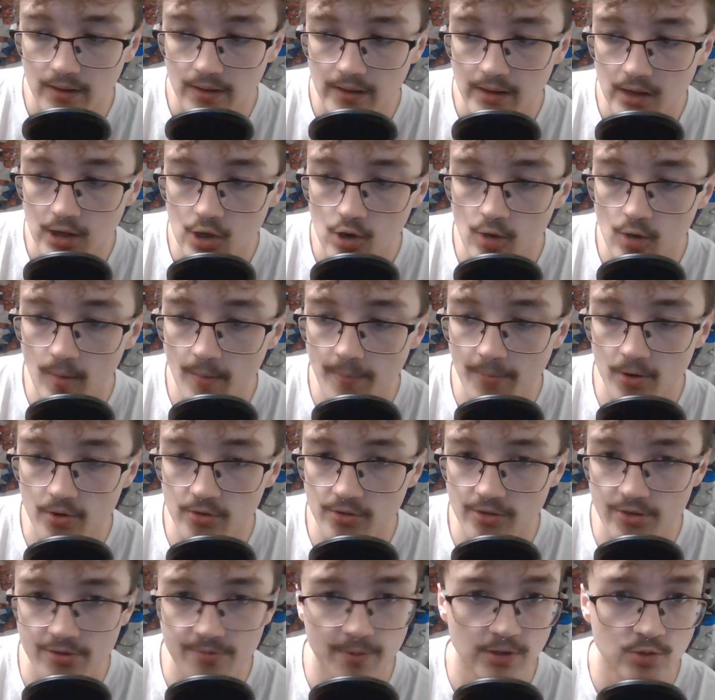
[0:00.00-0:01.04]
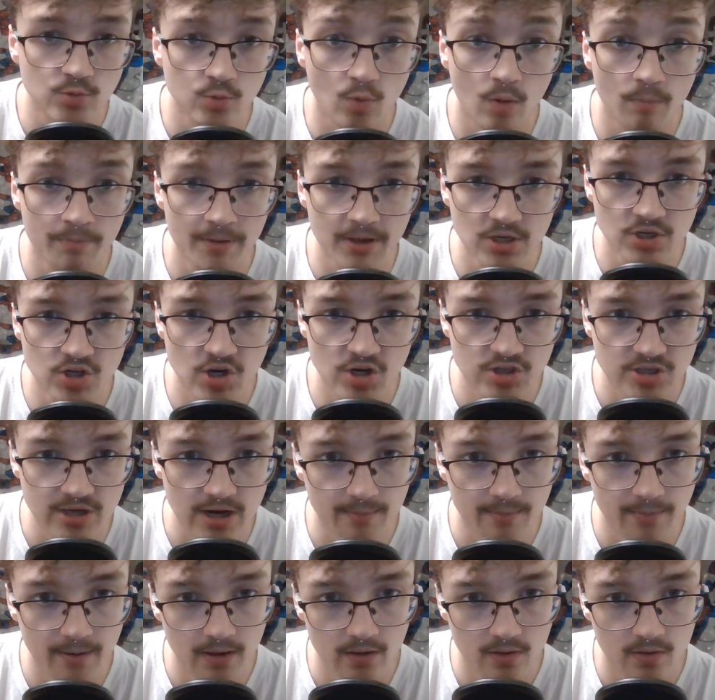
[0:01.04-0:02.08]
Gilbert Burns is much more
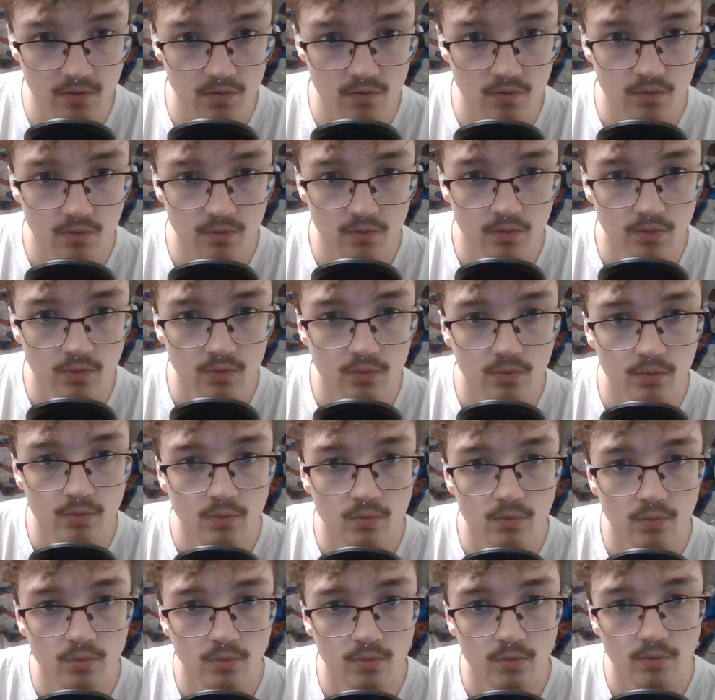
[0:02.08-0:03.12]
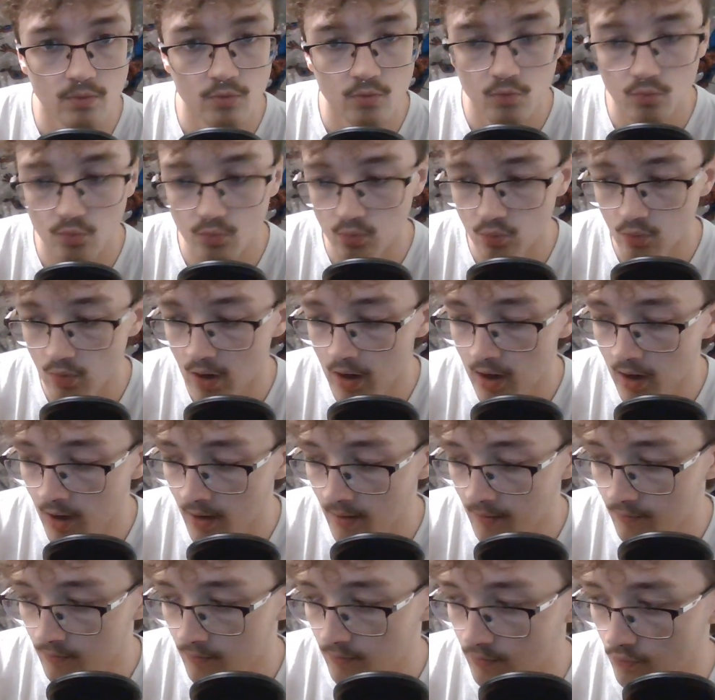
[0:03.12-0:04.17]
BJJ based,
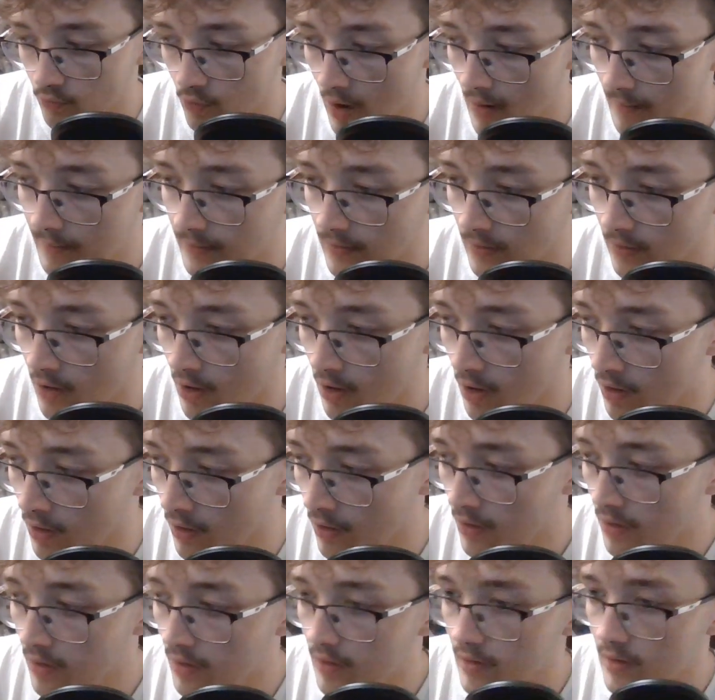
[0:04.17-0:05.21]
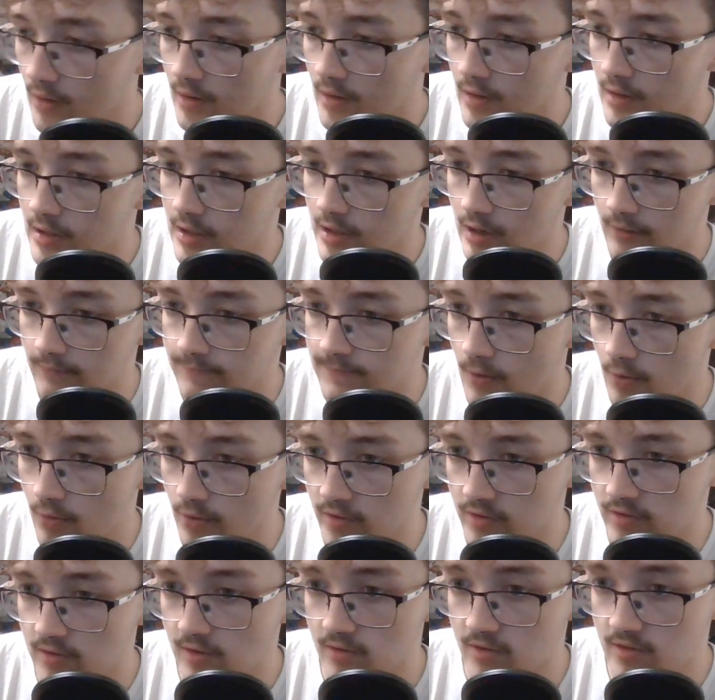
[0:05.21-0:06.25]
while Bilal,
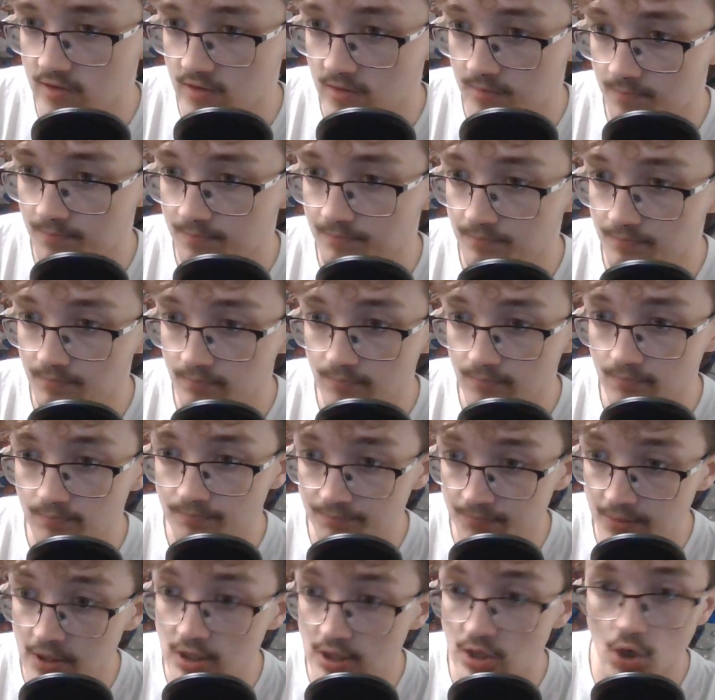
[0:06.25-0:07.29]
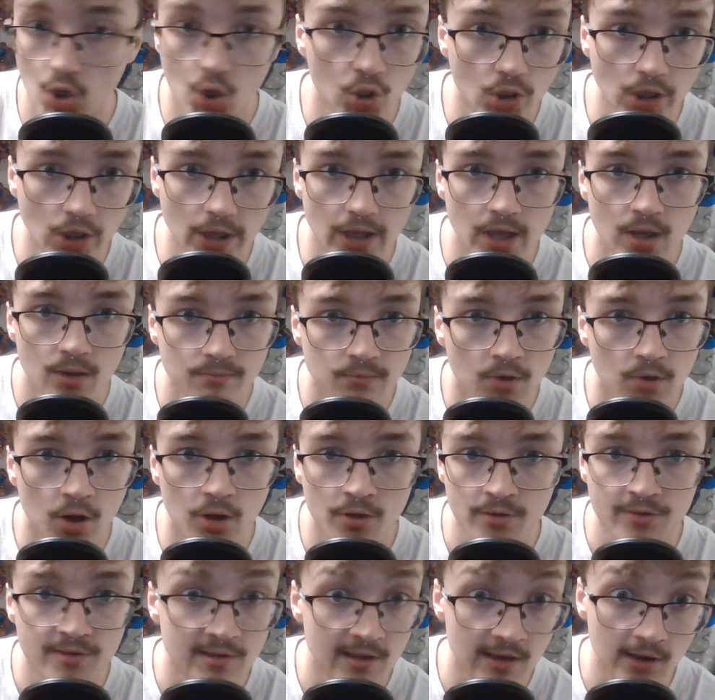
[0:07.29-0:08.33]
focuses purely
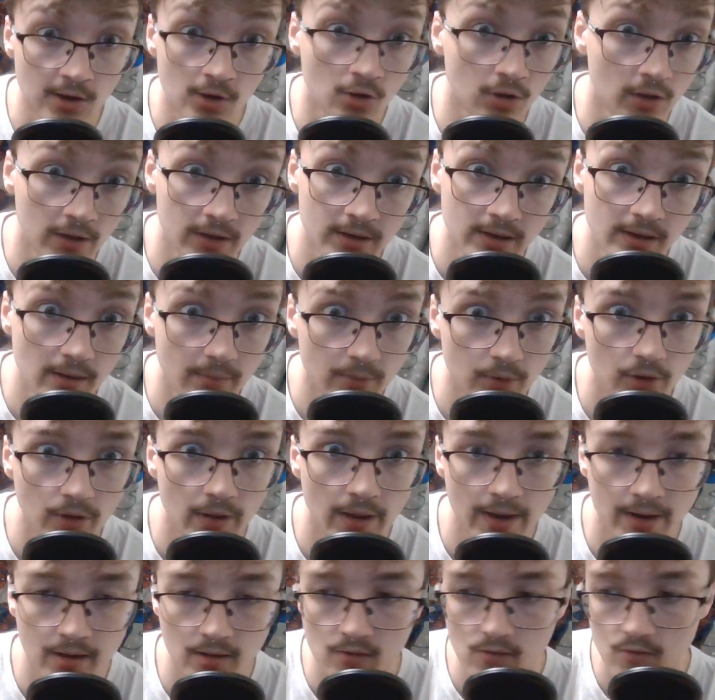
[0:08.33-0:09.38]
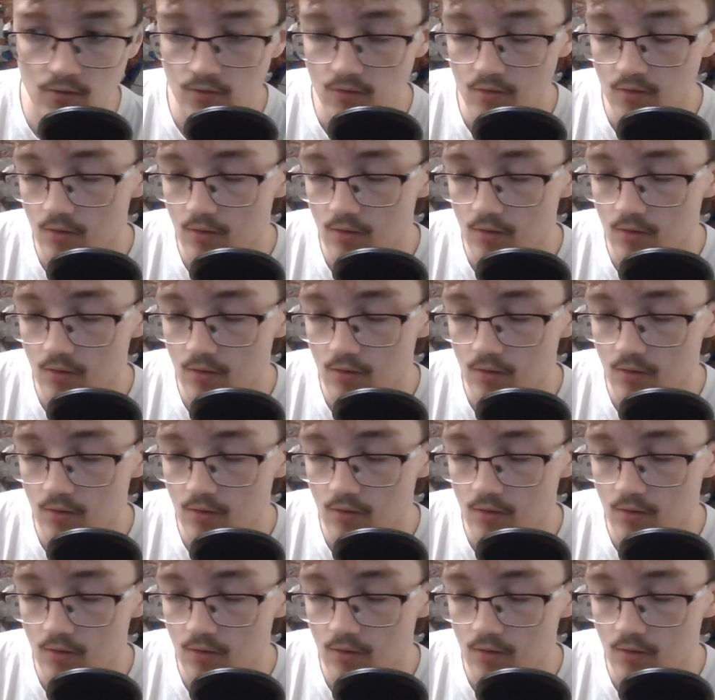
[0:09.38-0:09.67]
on single and double legs.